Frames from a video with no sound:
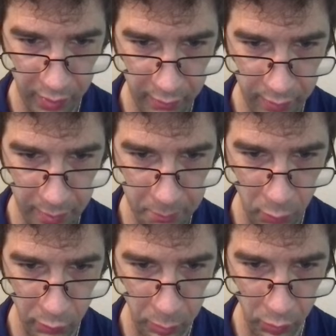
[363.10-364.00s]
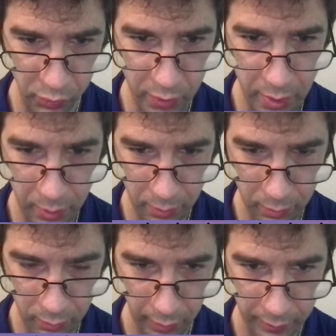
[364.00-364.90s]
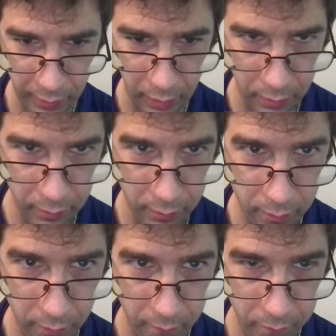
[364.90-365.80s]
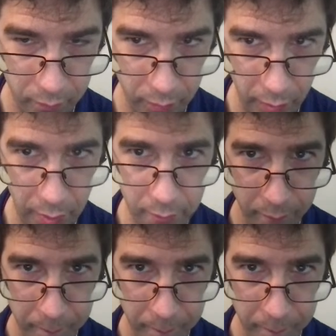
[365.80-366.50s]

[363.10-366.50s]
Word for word: have that movable C right there. Okay?